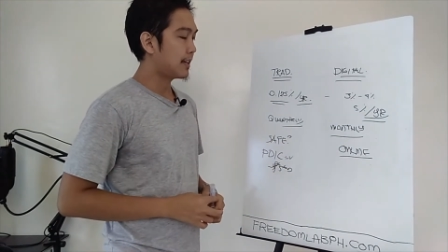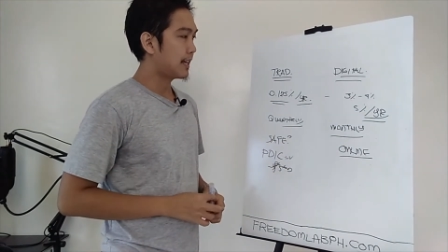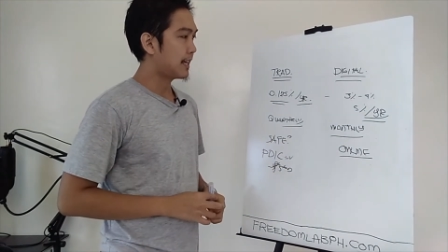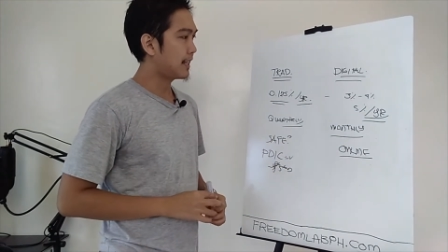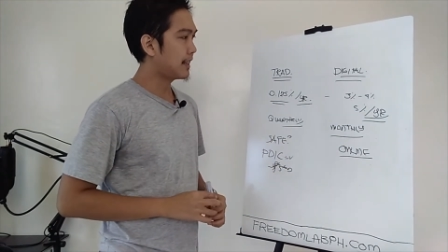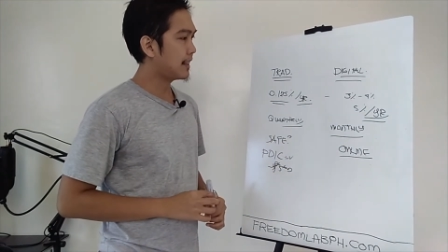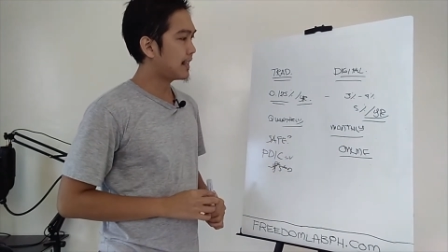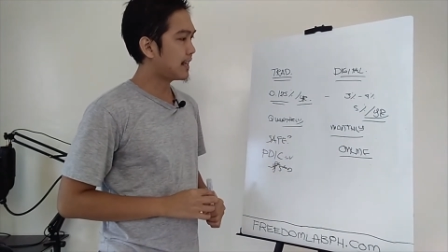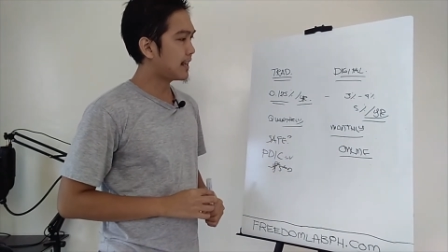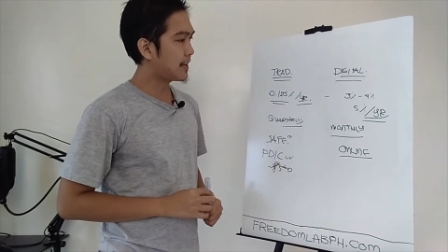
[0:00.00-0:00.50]

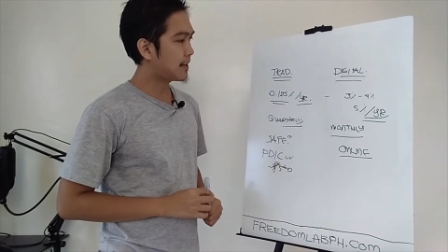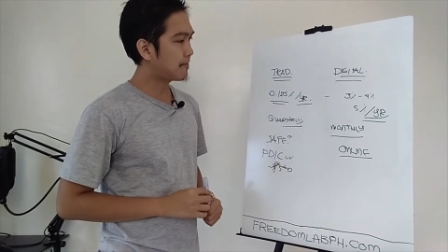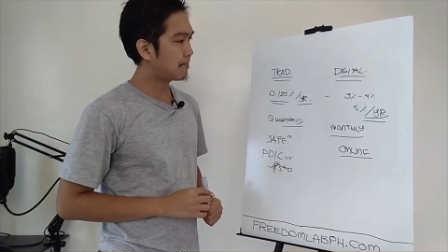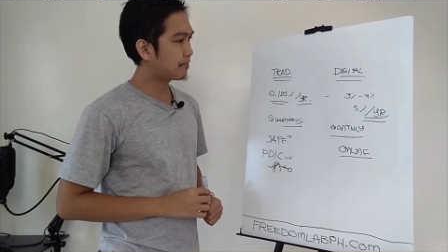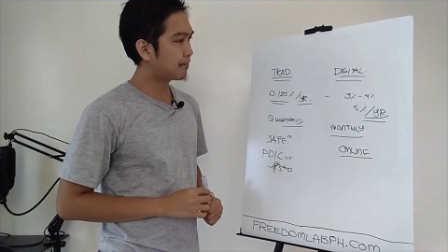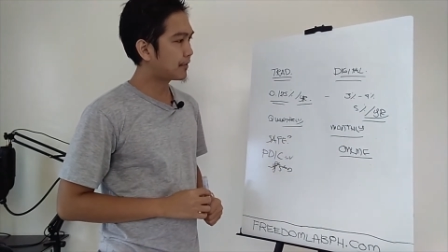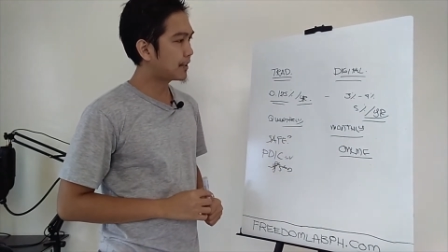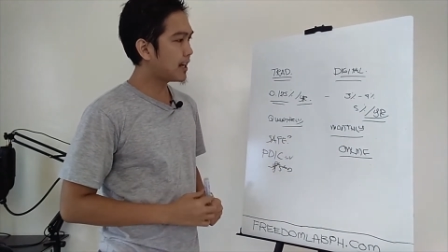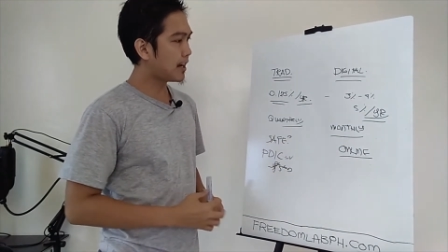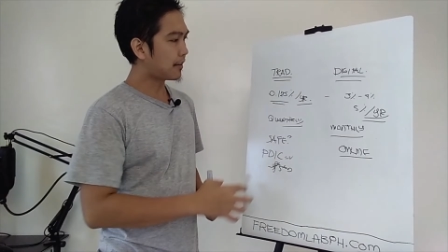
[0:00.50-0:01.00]
And
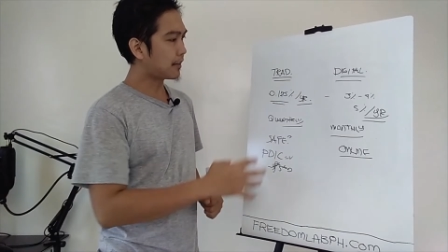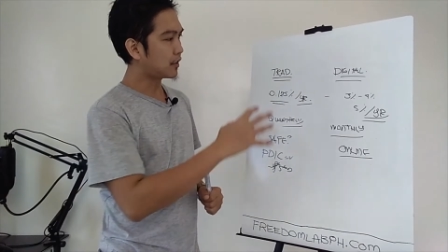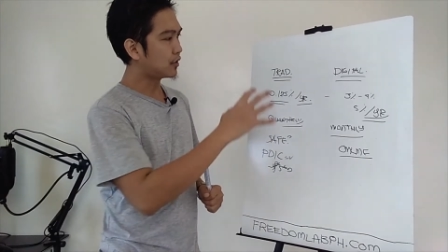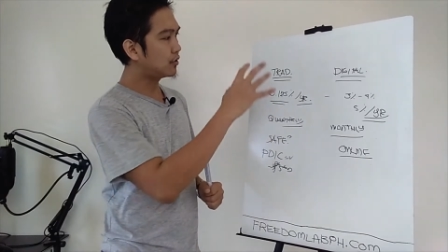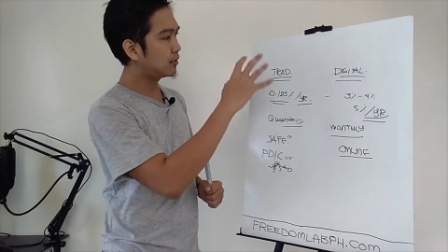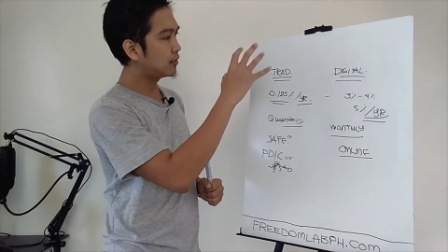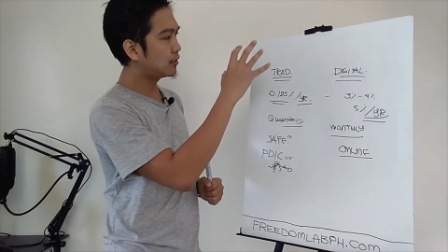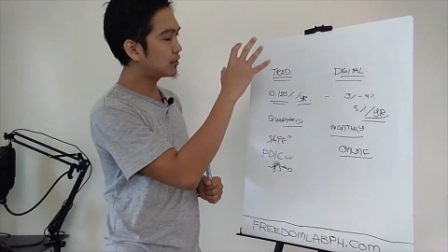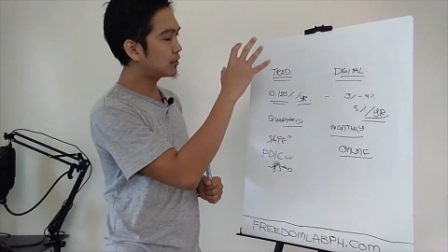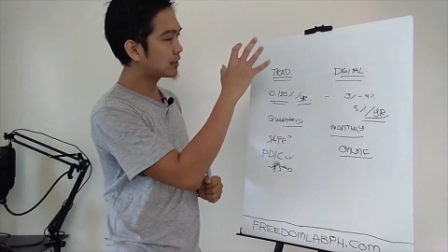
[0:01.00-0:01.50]
then, yeah,
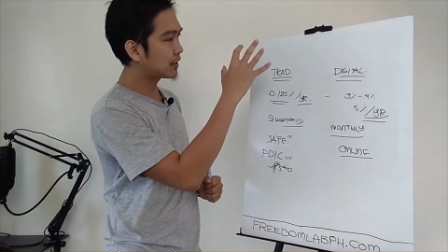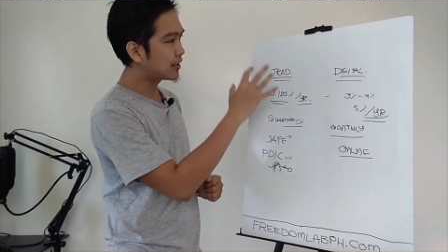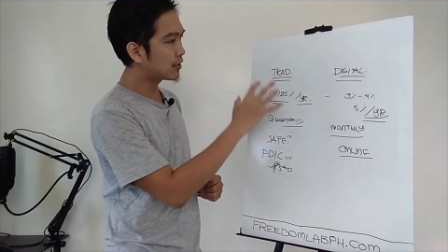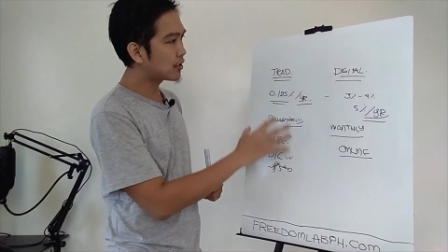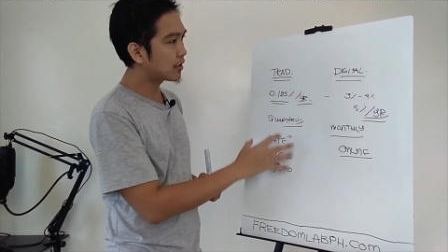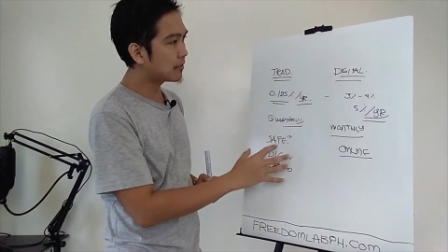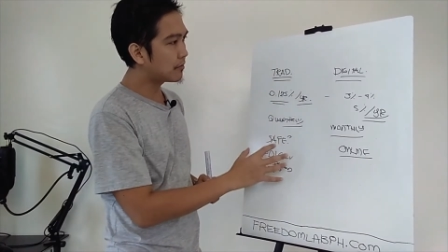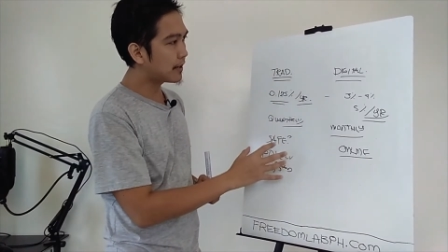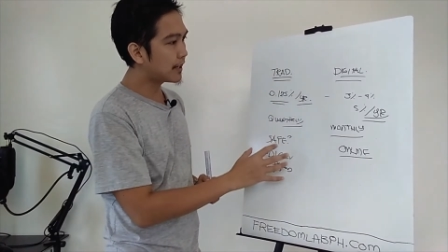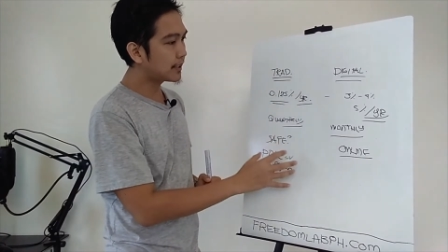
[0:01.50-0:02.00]
yun yung
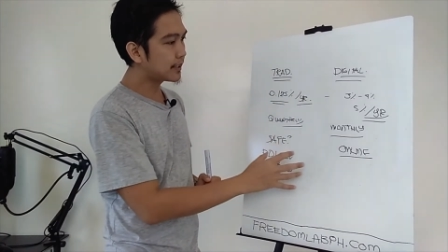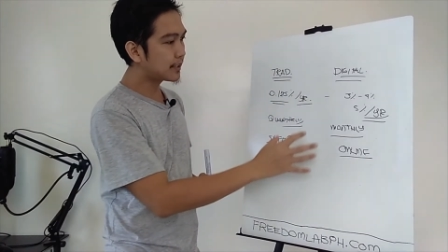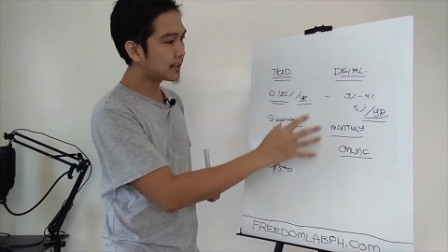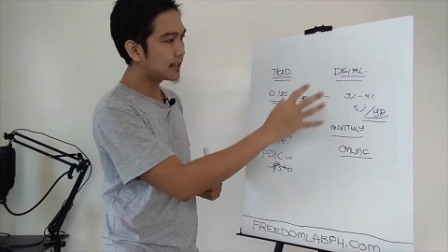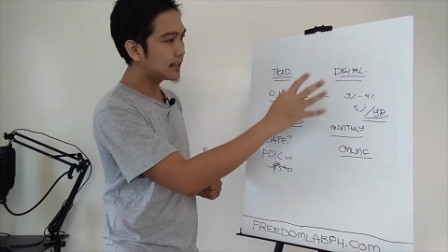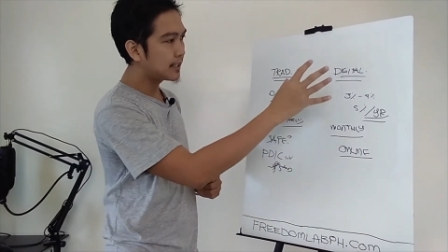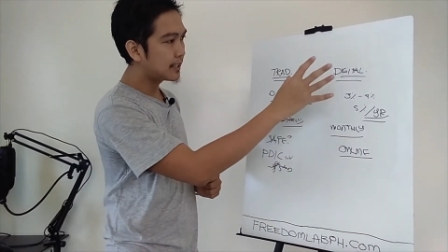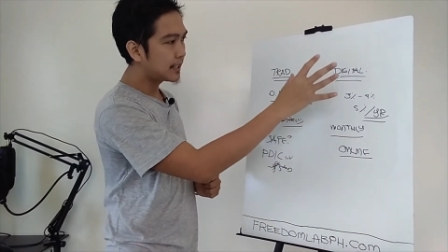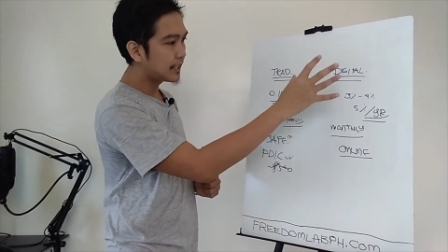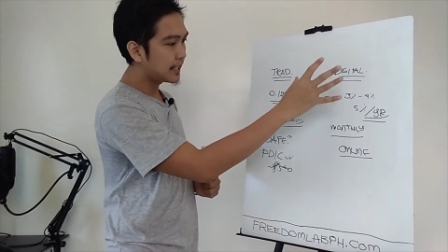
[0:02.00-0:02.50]
traditional
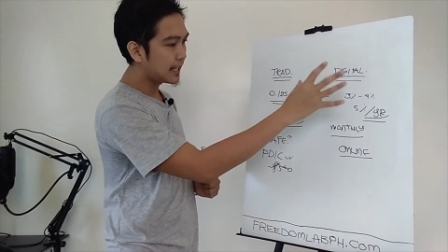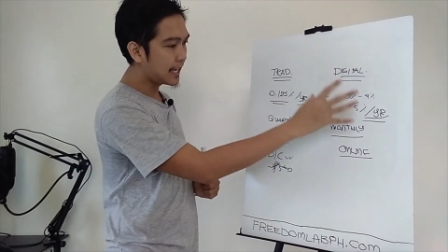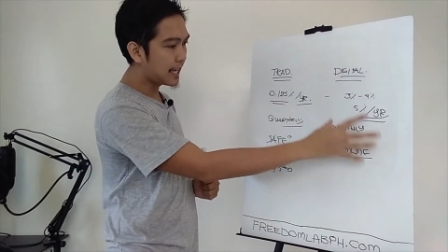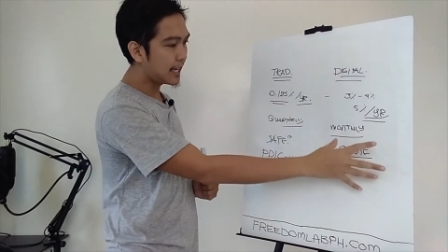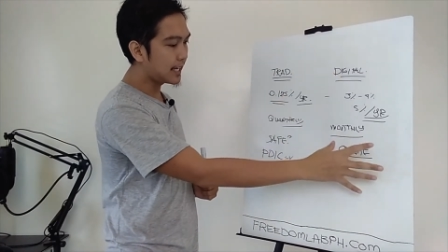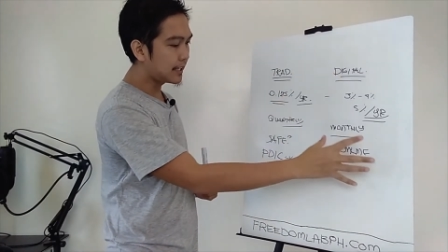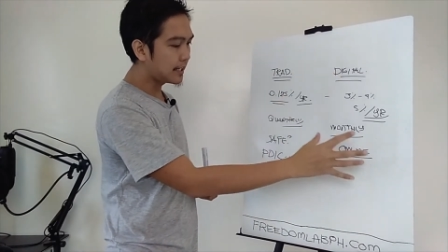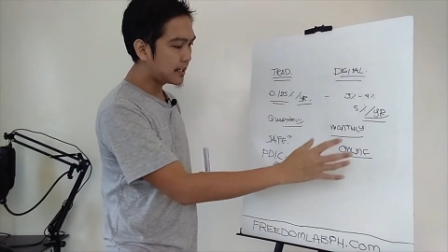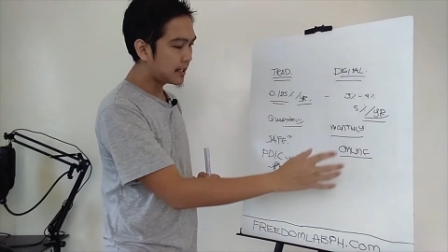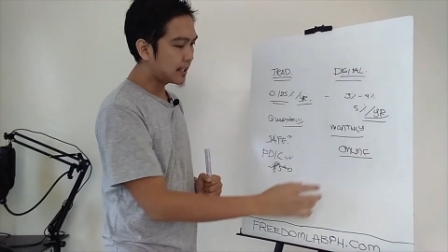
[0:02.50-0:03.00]
banks
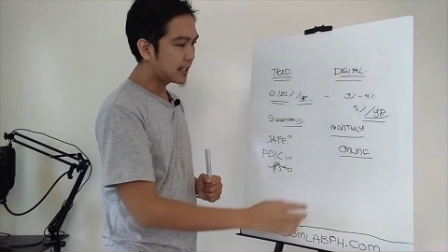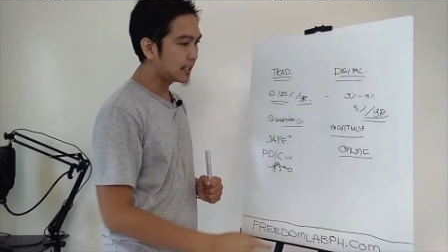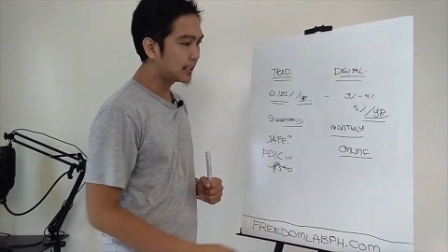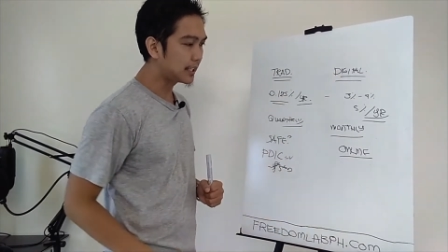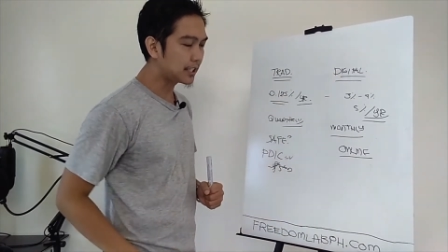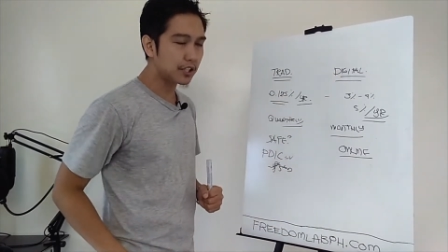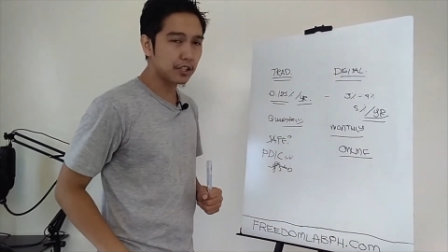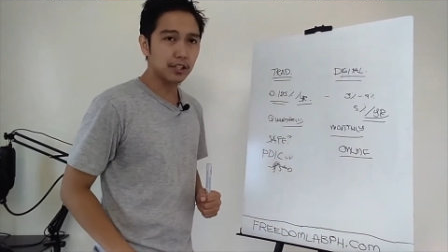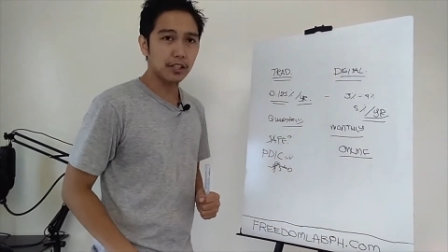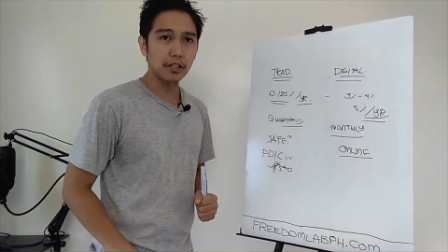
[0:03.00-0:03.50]
and
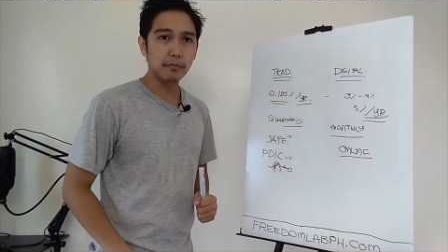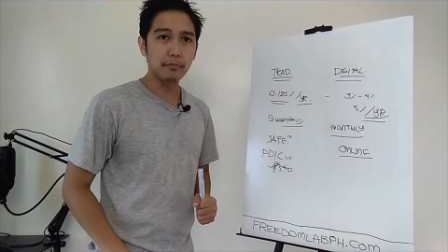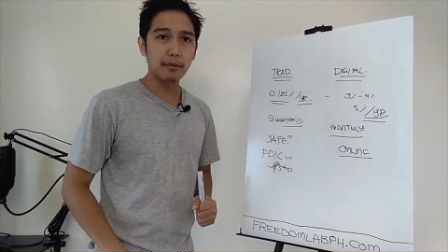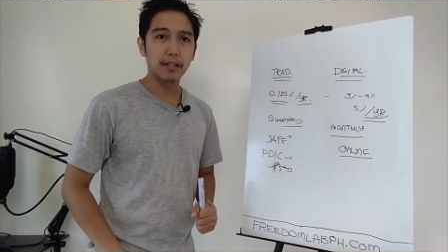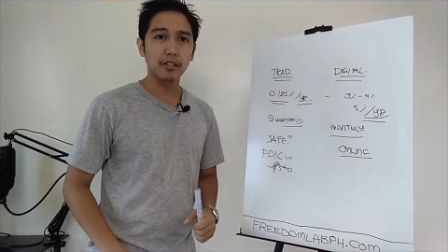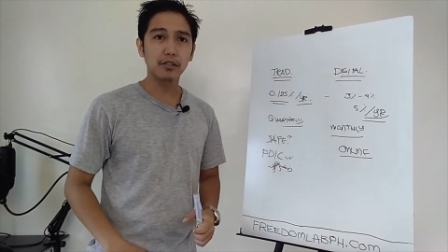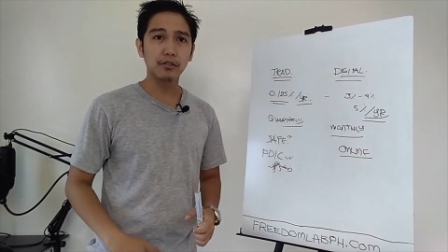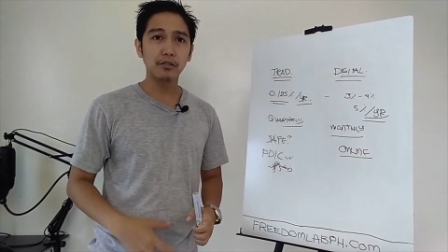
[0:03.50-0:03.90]
digital banks.